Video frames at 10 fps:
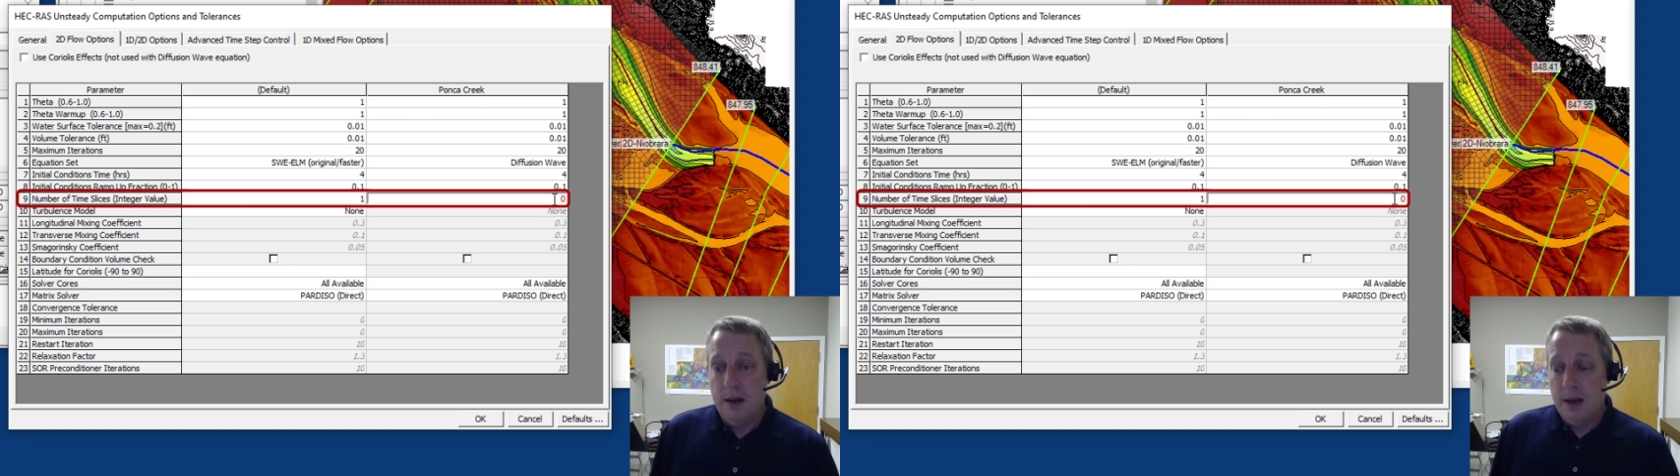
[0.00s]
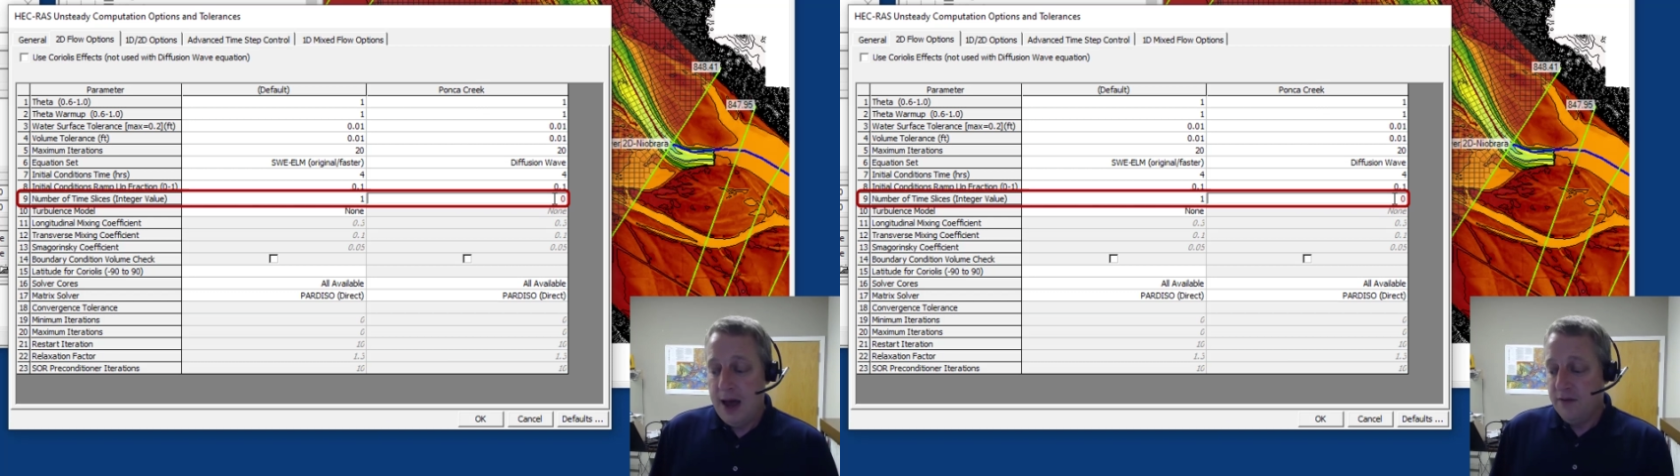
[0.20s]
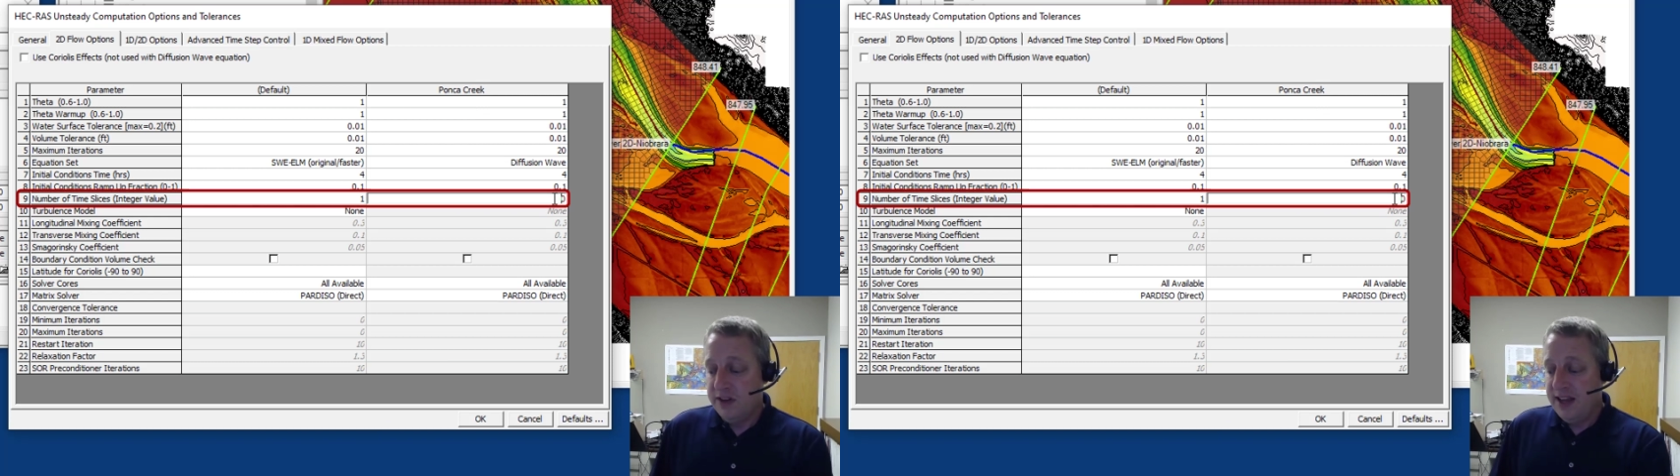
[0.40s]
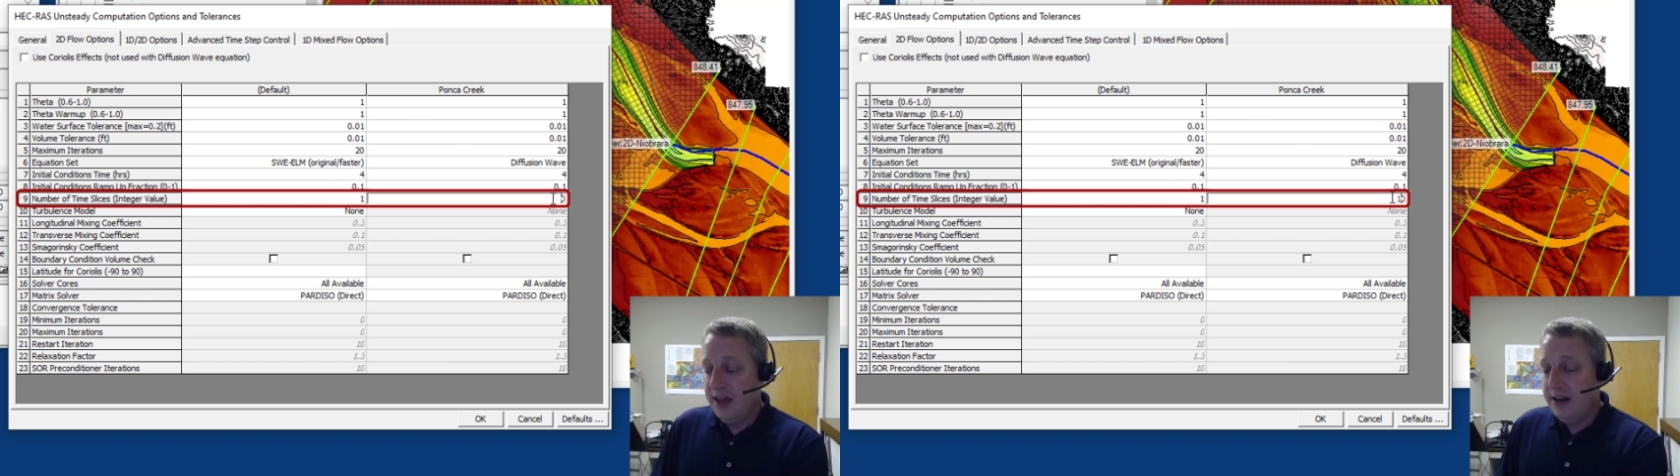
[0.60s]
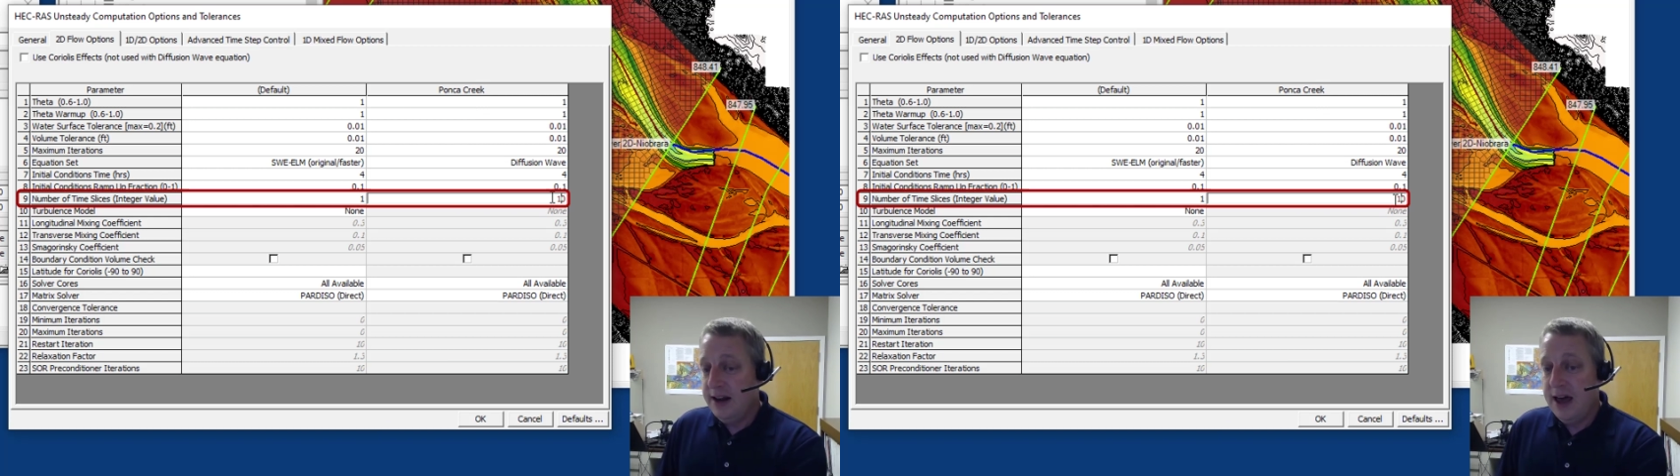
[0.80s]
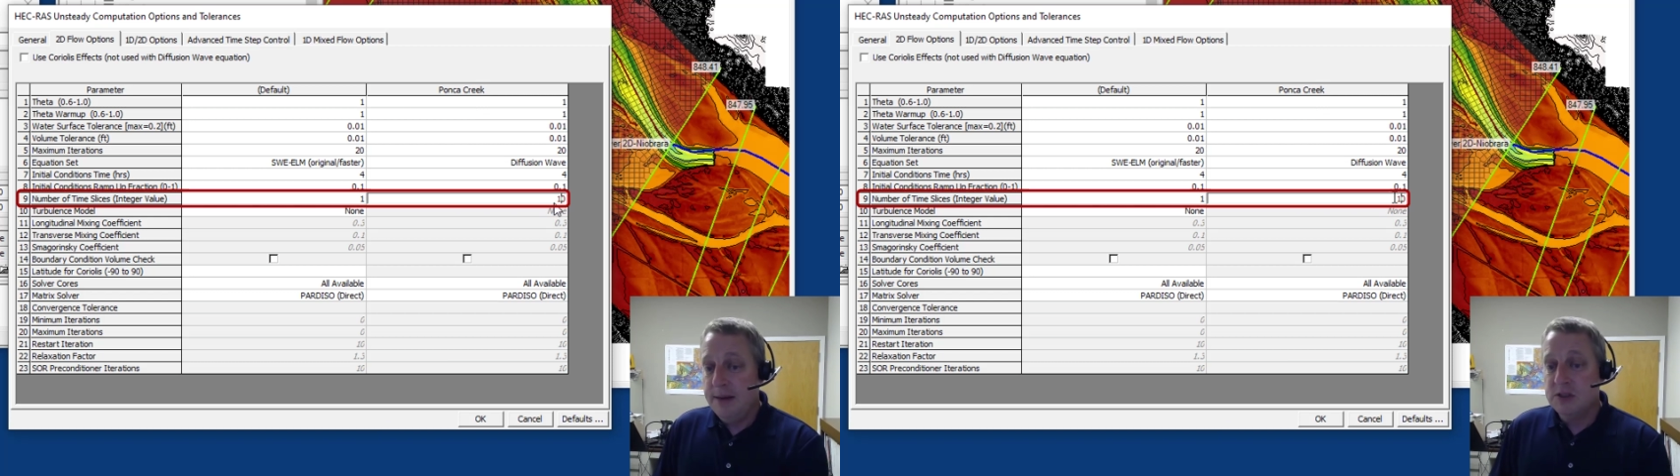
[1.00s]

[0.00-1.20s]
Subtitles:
have 10 time